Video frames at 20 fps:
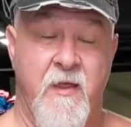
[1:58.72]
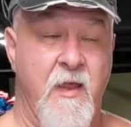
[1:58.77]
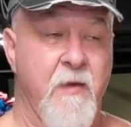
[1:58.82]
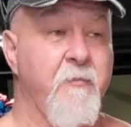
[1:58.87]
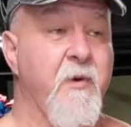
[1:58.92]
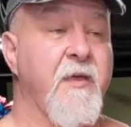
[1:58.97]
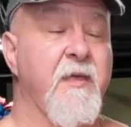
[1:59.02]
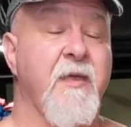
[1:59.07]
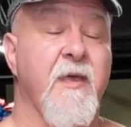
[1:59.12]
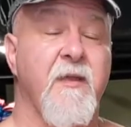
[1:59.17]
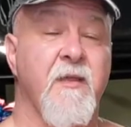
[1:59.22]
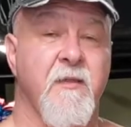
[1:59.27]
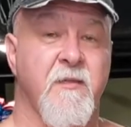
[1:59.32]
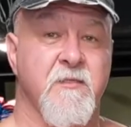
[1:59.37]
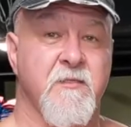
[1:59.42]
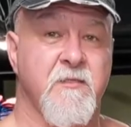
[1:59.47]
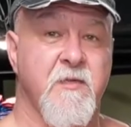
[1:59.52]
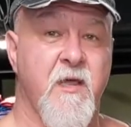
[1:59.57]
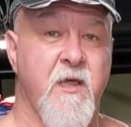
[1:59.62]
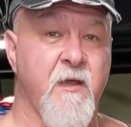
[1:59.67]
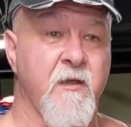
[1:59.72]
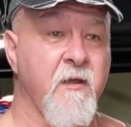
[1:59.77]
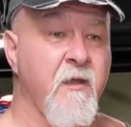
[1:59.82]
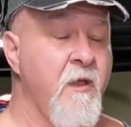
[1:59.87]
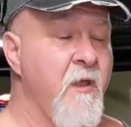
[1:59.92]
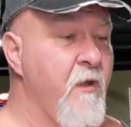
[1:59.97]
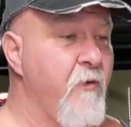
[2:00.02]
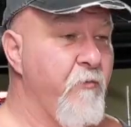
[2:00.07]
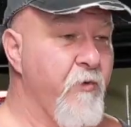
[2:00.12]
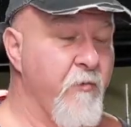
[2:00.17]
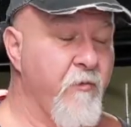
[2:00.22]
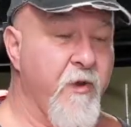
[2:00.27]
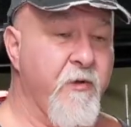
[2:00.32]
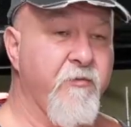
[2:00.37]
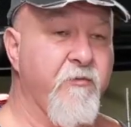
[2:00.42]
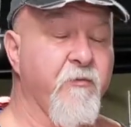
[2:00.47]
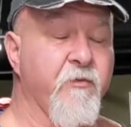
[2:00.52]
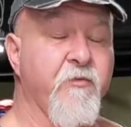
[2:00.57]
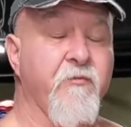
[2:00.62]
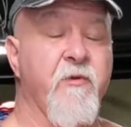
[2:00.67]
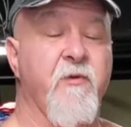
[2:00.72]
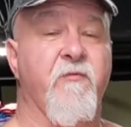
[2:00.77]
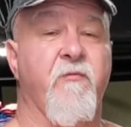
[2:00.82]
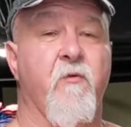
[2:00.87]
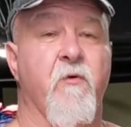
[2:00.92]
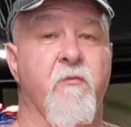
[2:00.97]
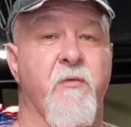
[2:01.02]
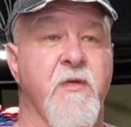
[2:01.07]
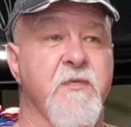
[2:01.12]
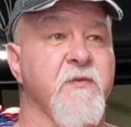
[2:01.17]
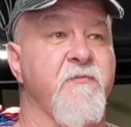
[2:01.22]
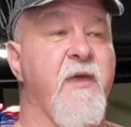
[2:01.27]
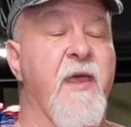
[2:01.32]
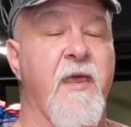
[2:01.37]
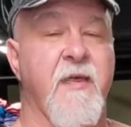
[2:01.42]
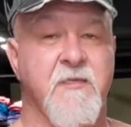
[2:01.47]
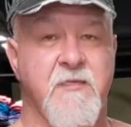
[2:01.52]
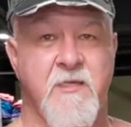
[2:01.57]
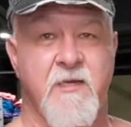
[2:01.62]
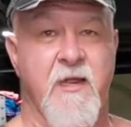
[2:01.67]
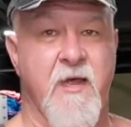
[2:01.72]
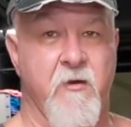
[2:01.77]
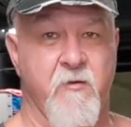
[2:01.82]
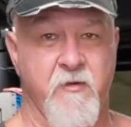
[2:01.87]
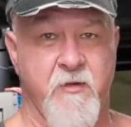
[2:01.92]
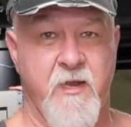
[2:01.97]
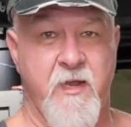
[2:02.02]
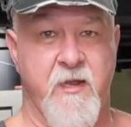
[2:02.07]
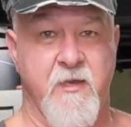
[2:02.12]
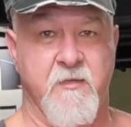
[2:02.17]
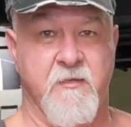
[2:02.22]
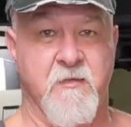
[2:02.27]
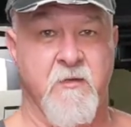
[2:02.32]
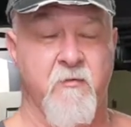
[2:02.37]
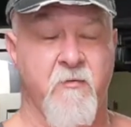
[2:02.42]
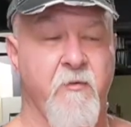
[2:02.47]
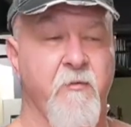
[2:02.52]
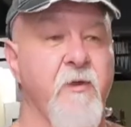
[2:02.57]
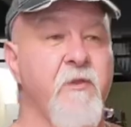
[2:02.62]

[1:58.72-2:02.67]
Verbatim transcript: And by getting this done, we went through three or four weeks of 18 hour days. We